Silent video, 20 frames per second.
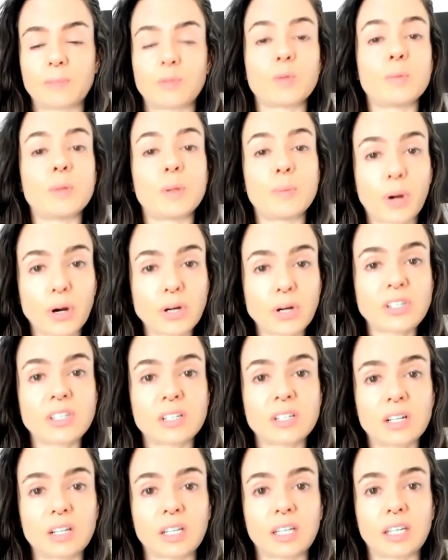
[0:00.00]
for me
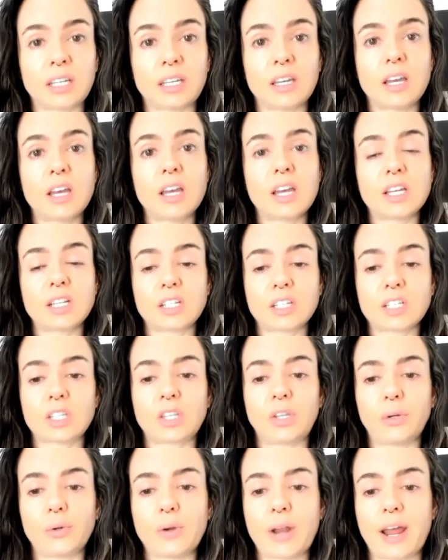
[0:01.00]
personally to
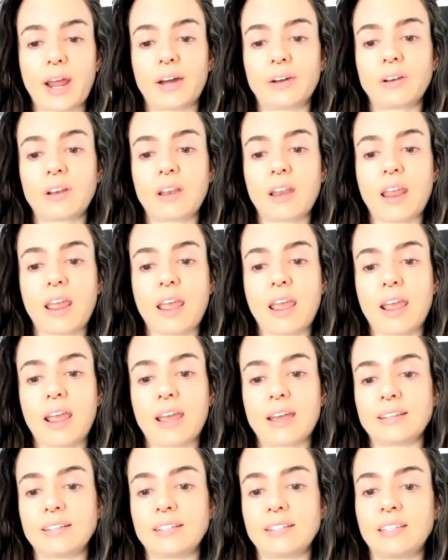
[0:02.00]
slow down.
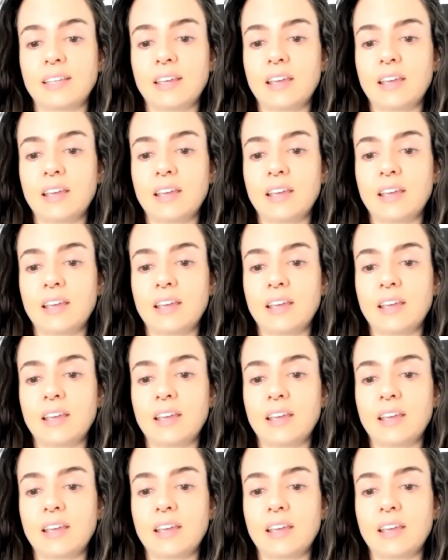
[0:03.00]
And